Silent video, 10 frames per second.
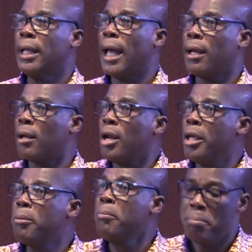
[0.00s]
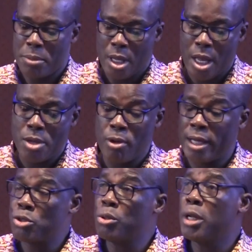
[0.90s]
and claim you
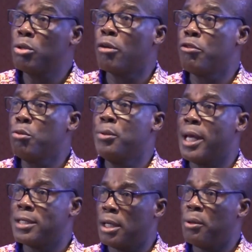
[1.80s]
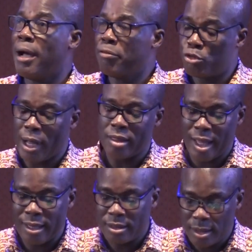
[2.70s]
are a student of UPSA. You have to
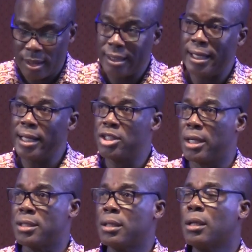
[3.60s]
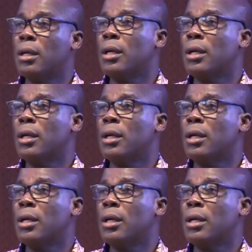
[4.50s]
attend lectures.